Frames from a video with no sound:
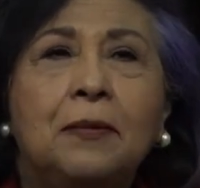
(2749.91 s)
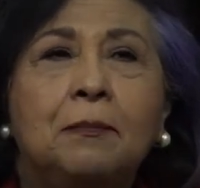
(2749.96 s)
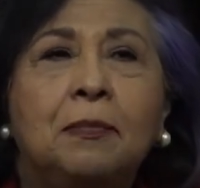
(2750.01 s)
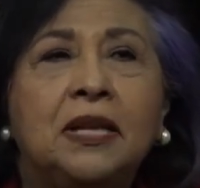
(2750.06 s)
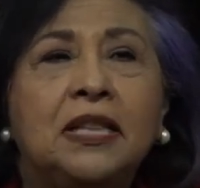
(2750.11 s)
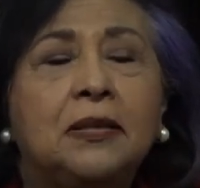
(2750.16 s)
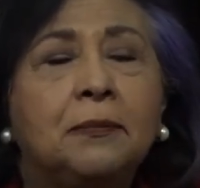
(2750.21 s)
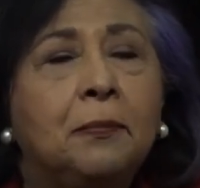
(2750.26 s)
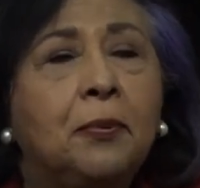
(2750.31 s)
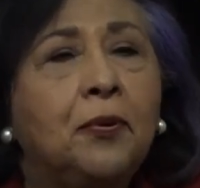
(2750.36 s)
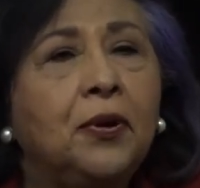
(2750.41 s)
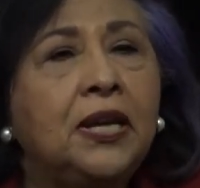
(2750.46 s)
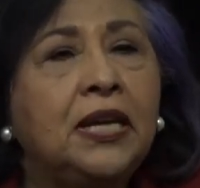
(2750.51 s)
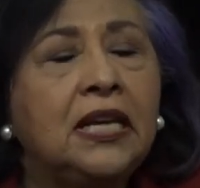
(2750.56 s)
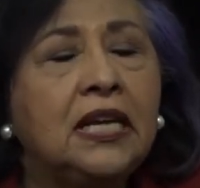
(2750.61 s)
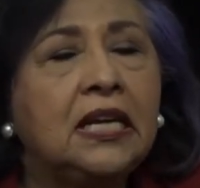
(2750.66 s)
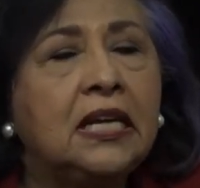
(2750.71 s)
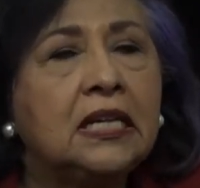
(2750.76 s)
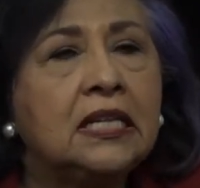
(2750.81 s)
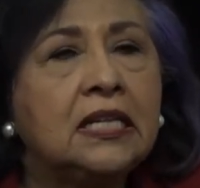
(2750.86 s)
But the
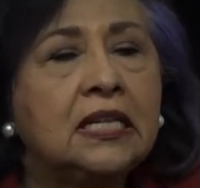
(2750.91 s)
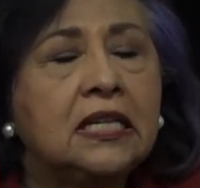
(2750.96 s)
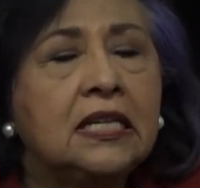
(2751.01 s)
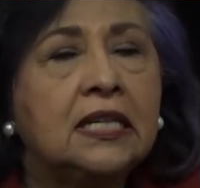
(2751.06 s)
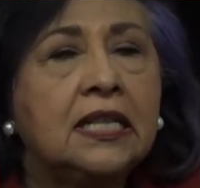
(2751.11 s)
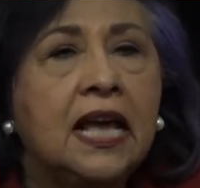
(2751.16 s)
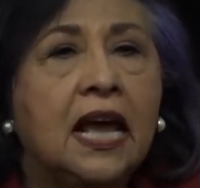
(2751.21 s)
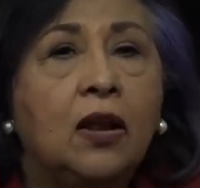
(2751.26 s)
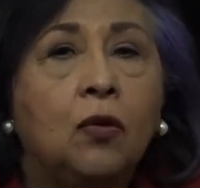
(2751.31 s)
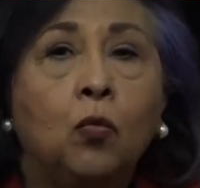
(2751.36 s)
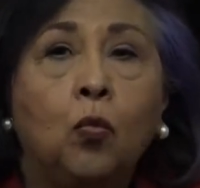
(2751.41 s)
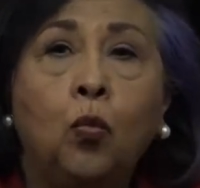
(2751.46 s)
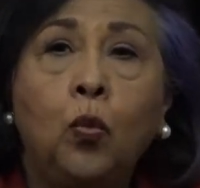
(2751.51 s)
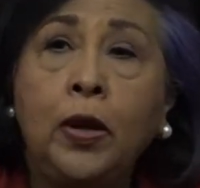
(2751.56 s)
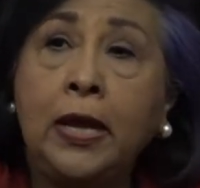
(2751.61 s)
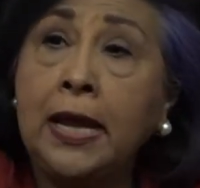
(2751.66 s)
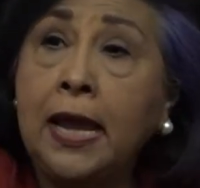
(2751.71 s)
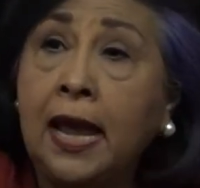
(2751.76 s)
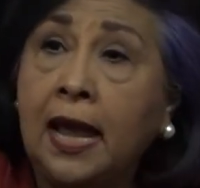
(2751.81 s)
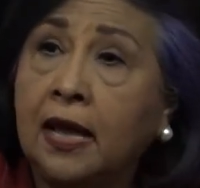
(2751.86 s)
point is, is that
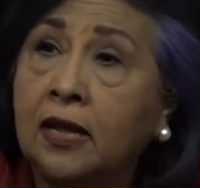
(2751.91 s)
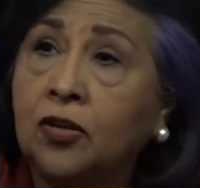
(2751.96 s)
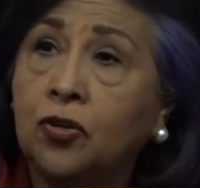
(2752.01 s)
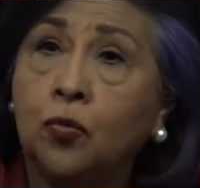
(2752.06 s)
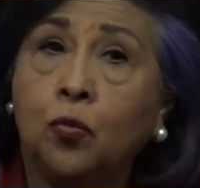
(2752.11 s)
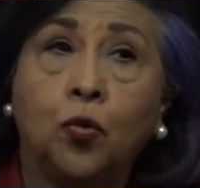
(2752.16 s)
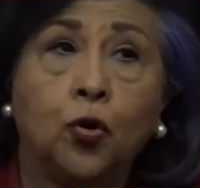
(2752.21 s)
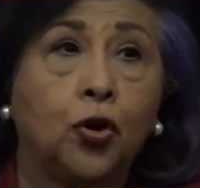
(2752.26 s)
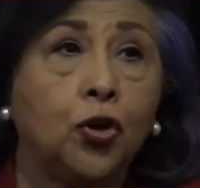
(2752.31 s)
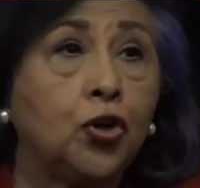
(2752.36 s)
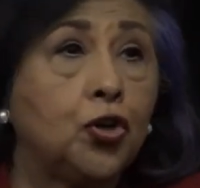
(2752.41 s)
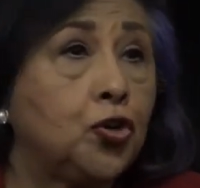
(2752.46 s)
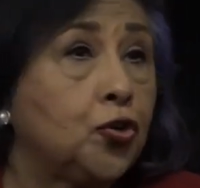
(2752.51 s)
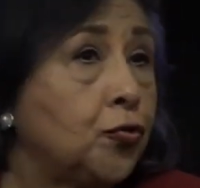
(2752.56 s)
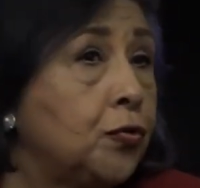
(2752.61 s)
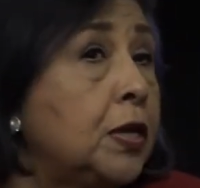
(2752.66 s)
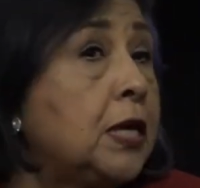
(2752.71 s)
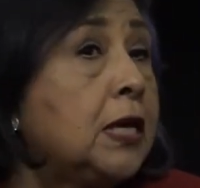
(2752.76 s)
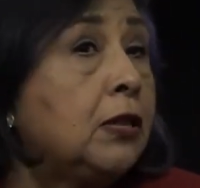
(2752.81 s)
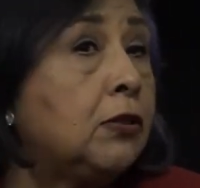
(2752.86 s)
we had to work
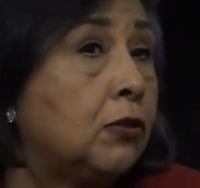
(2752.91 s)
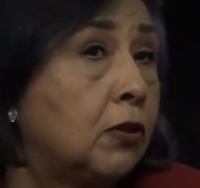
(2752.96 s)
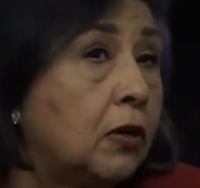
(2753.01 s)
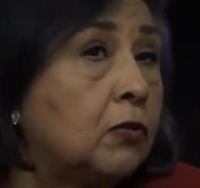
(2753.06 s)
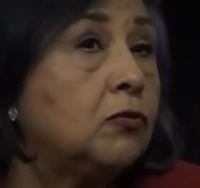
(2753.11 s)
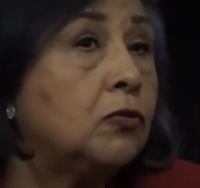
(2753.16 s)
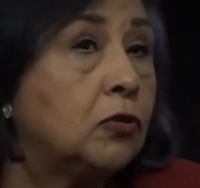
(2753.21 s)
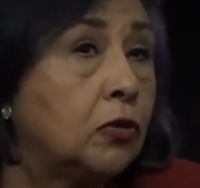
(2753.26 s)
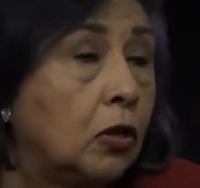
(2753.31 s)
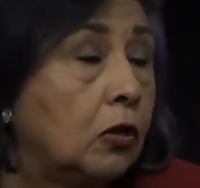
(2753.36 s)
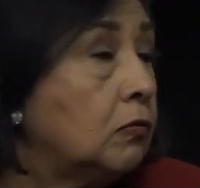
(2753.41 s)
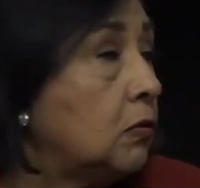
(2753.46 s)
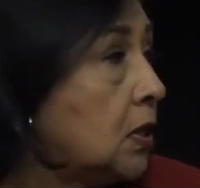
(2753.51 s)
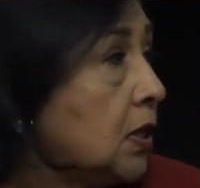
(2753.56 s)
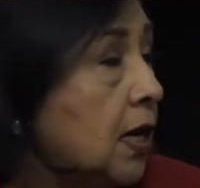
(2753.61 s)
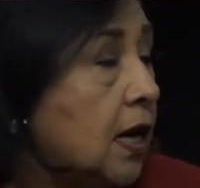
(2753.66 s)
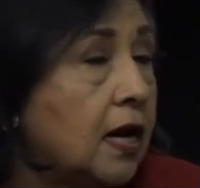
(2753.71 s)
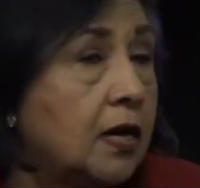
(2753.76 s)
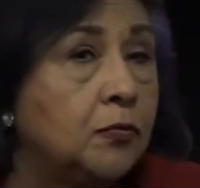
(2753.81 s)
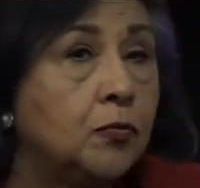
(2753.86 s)
during those low
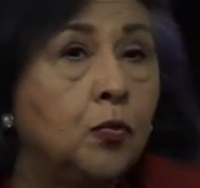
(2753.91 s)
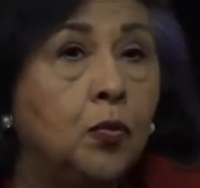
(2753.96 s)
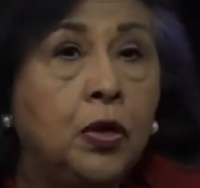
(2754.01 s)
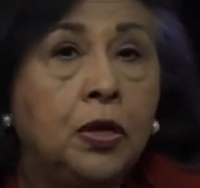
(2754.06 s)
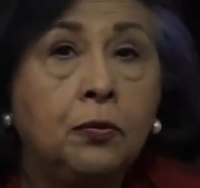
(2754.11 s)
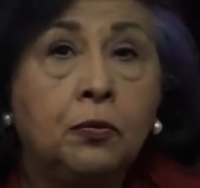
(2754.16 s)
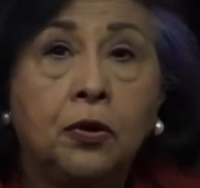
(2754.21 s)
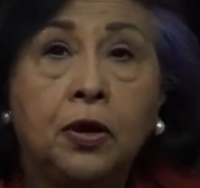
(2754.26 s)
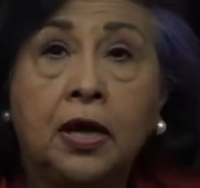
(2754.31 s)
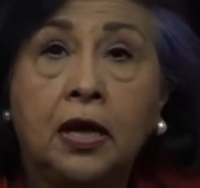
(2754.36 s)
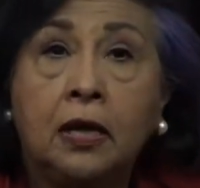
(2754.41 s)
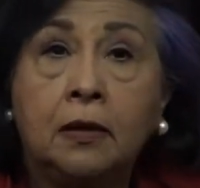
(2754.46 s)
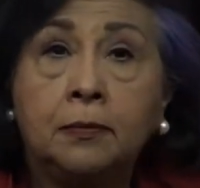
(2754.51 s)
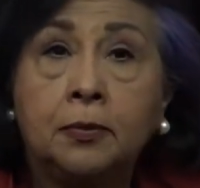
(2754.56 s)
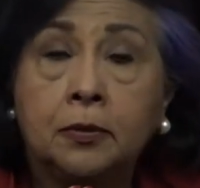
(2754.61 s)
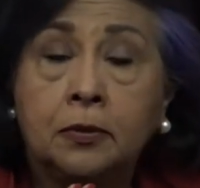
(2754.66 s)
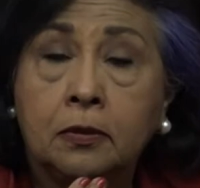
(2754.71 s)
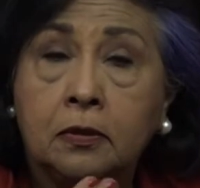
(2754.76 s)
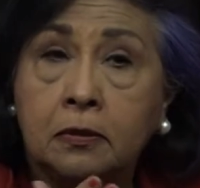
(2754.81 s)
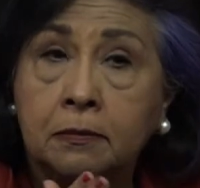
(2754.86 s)
times. We were
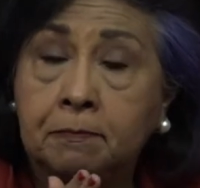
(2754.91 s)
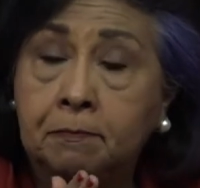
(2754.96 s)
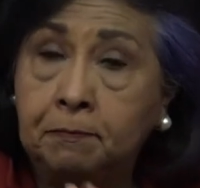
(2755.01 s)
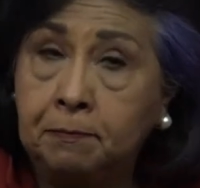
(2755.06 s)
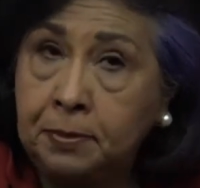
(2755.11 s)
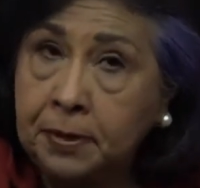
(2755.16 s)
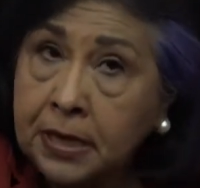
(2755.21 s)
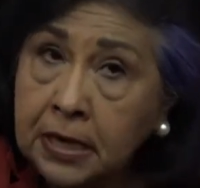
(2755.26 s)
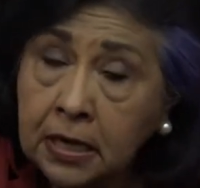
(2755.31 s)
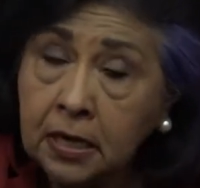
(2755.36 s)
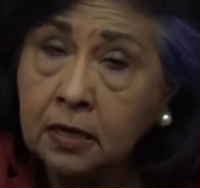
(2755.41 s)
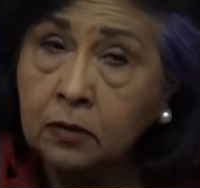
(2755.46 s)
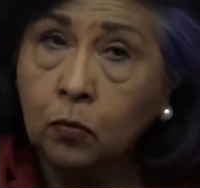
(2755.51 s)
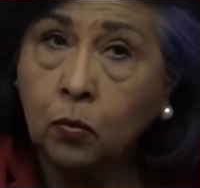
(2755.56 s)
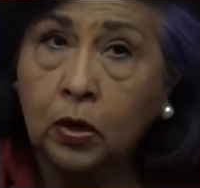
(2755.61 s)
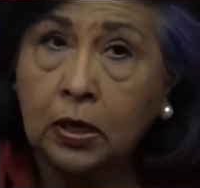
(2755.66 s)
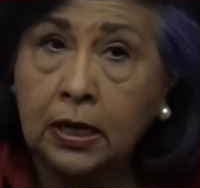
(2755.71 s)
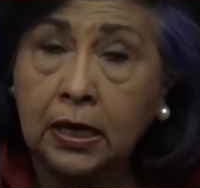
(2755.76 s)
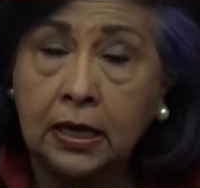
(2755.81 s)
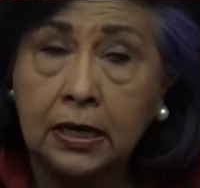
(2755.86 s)
able to beat
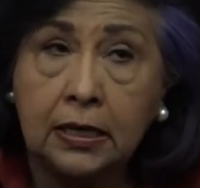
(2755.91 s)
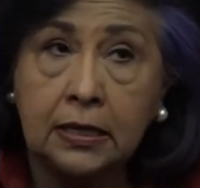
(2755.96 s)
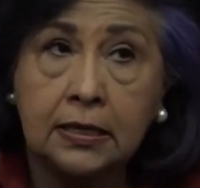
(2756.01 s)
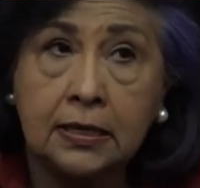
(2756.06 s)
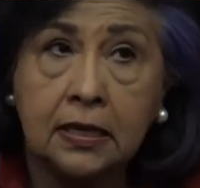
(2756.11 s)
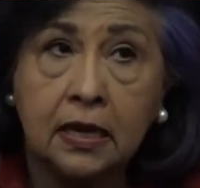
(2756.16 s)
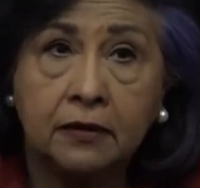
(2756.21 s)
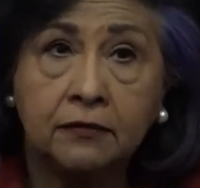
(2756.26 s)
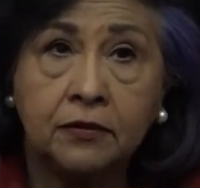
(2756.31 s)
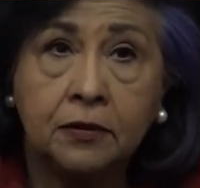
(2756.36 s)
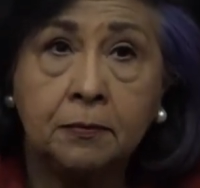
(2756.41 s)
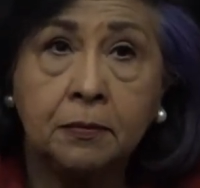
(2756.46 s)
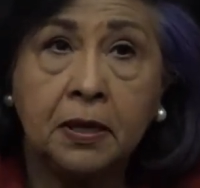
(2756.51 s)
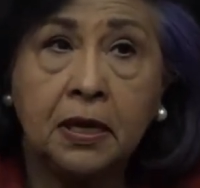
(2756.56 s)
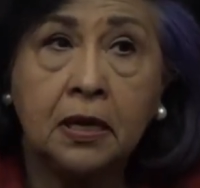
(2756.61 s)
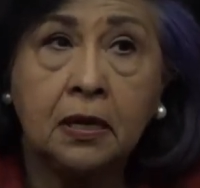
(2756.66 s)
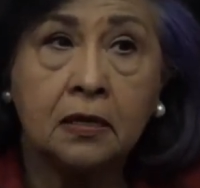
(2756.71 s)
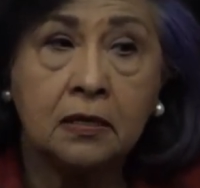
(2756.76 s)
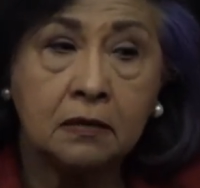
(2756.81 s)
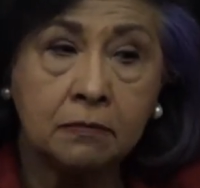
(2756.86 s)
187
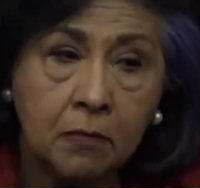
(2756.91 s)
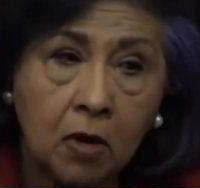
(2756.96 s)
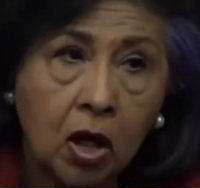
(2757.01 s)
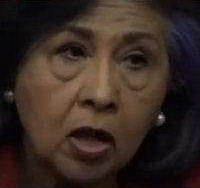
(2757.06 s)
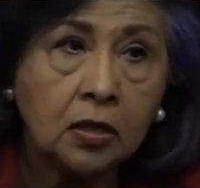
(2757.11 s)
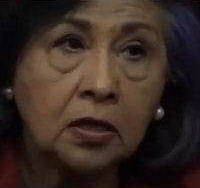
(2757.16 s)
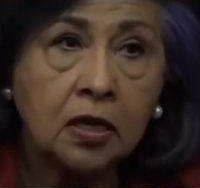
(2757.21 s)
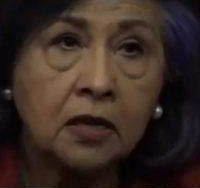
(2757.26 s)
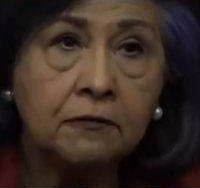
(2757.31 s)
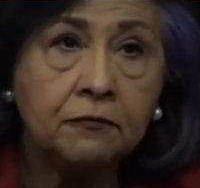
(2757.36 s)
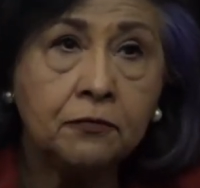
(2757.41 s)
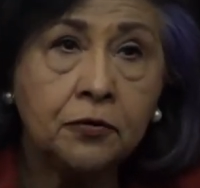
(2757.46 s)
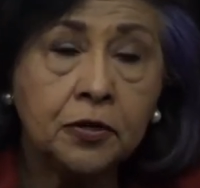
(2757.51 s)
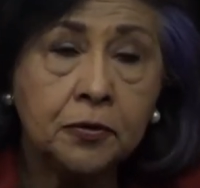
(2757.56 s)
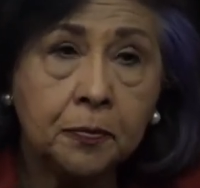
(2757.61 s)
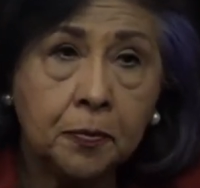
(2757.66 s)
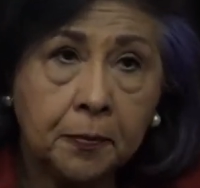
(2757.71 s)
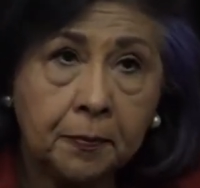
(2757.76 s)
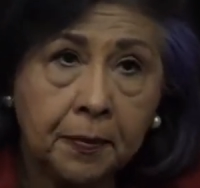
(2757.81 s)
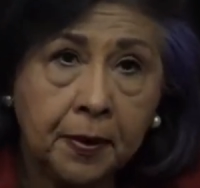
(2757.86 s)
because MALDEF was
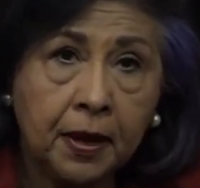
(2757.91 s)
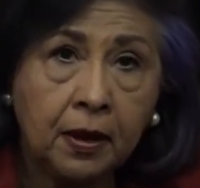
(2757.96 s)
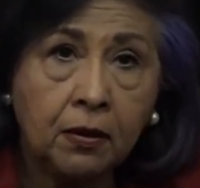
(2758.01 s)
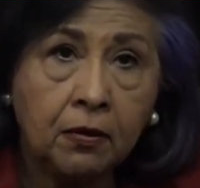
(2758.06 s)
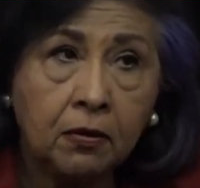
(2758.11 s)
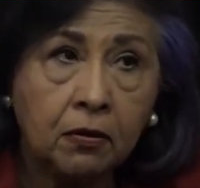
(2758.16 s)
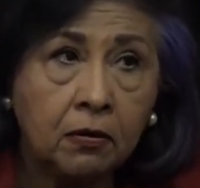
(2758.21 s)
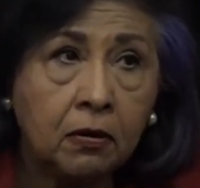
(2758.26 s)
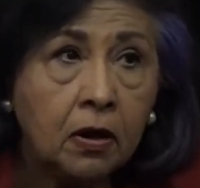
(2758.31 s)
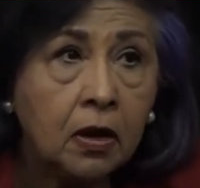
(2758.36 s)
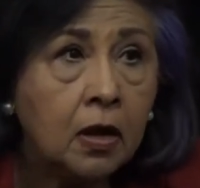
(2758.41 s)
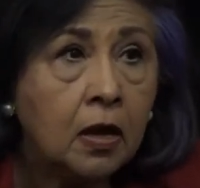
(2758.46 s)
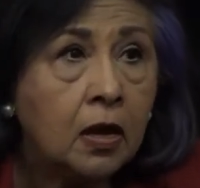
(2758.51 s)
prepared